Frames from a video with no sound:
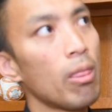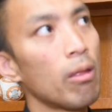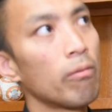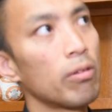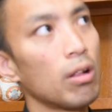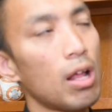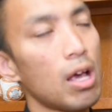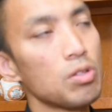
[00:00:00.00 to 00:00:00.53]

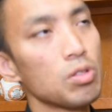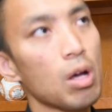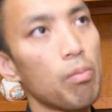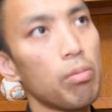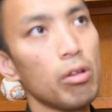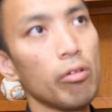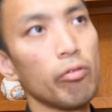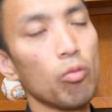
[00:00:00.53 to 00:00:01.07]
for the last
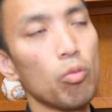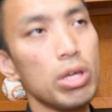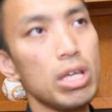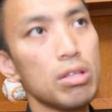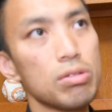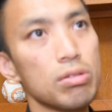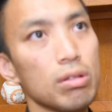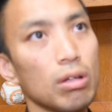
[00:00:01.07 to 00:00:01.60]
couple of
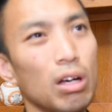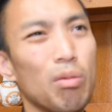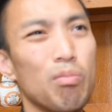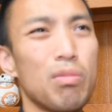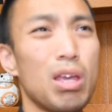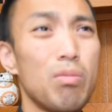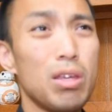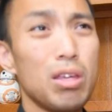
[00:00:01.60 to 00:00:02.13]
weeks,
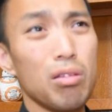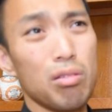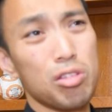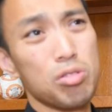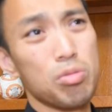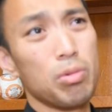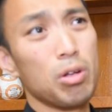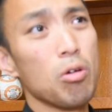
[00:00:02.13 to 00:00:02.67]
maybe
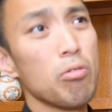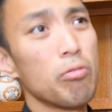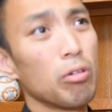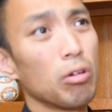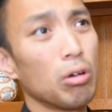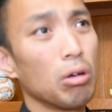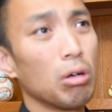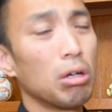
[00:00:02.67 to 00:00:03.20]
it's been
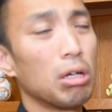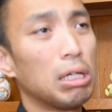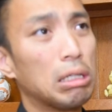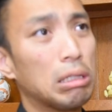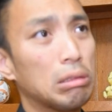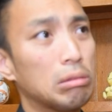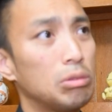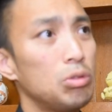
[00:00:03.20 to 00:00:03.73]
over
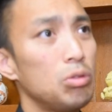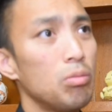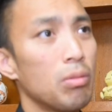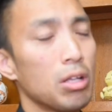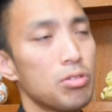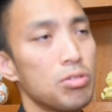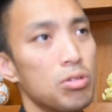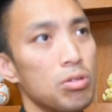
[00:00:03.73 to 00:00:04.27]
2
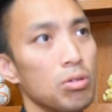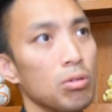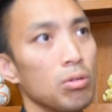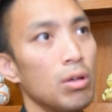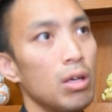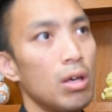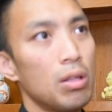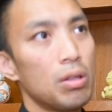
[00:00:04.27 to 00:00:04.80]
months too,
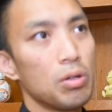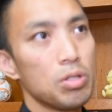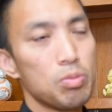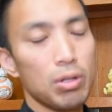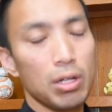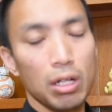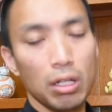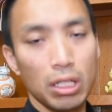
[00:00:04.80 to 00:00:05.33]
there's
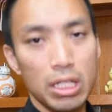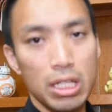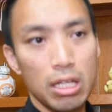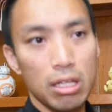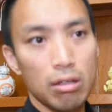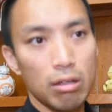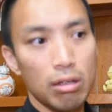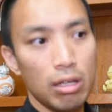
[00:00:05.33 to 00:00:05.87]
been a
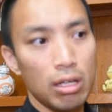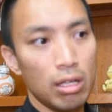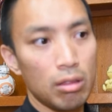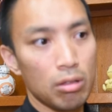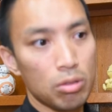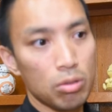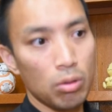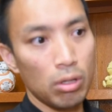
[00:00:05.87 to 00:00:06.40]
leak in
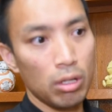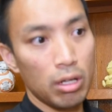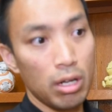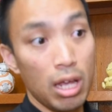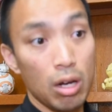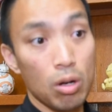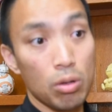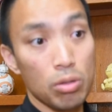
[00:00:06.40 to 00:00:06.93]
the toilet
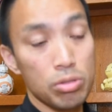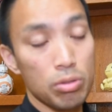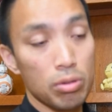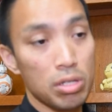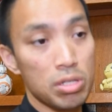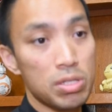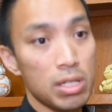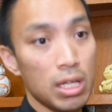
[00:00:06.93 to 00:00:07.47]
and also
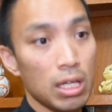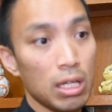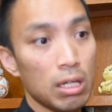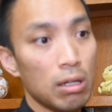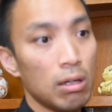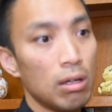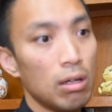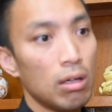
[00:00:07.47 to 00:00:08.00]
the sink
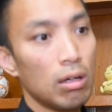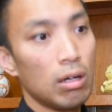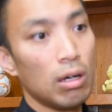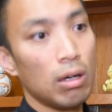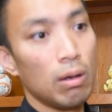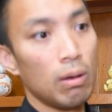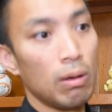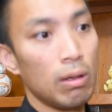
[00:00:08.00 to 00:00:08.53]

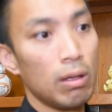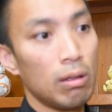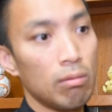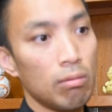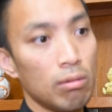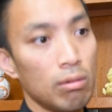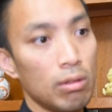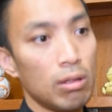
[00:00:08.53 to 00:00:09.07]

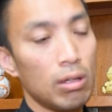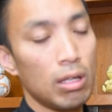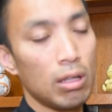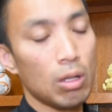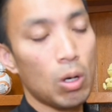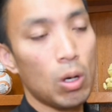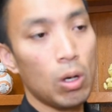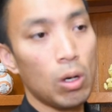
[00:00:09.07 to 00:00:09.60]
in
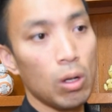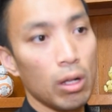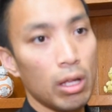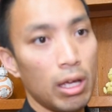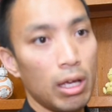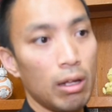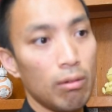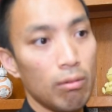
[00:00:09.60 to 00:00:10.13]
the hall,
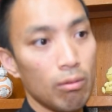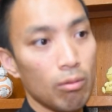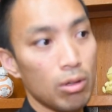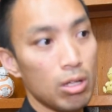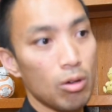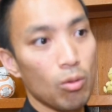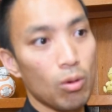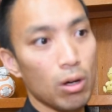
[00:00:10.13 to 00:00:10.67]
and
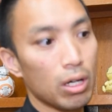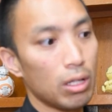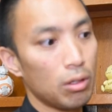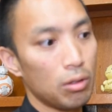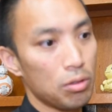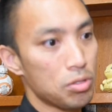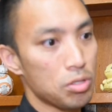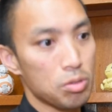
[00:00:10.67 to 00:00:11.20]
when you walk in there,
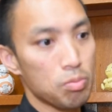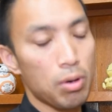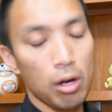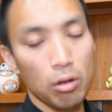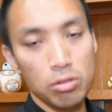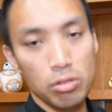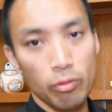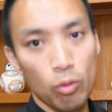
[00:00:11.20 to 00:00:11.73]
there's just
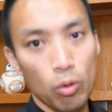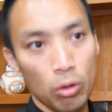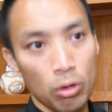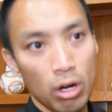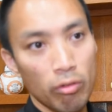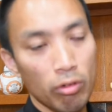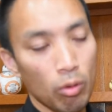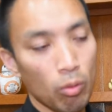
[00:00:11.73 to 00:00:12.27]
puddles of
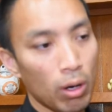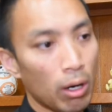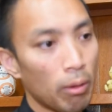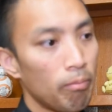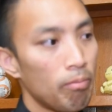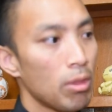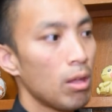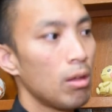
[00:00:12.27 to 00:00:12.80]
water everywhere.
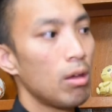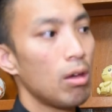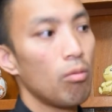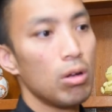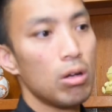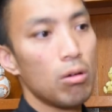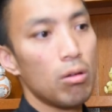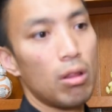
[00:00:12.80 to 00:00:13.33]
And
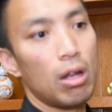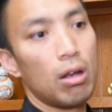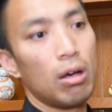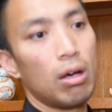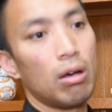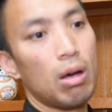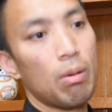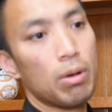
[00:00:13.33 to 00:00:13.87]
we know that
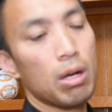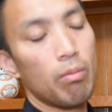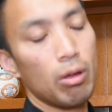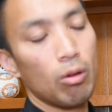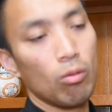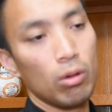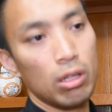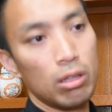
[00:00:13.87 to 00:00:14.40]

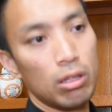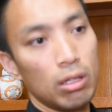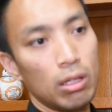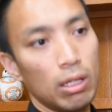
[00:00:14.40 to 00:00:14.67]
upcoming with